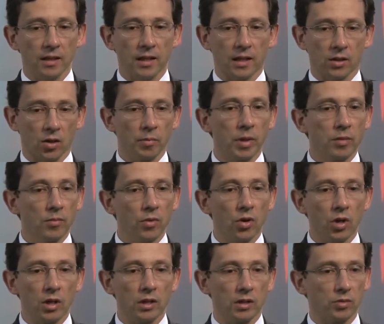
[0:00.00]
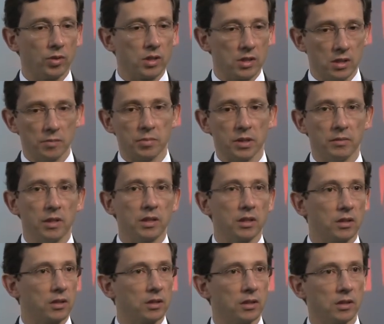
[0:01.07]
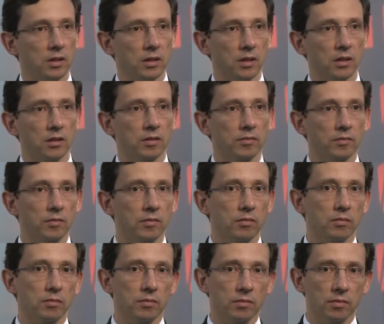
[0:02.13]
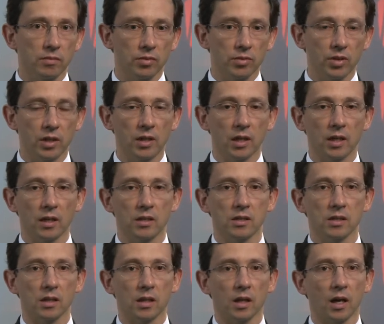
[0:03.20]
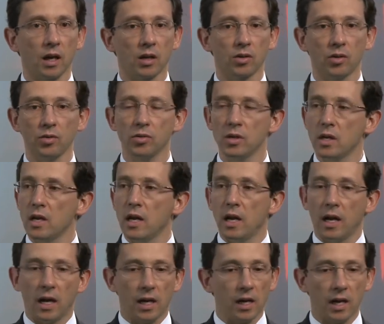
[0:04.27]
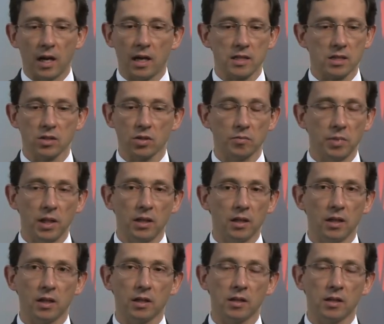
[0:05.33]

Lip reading: economic model that was implemented 3 decades ago has not been,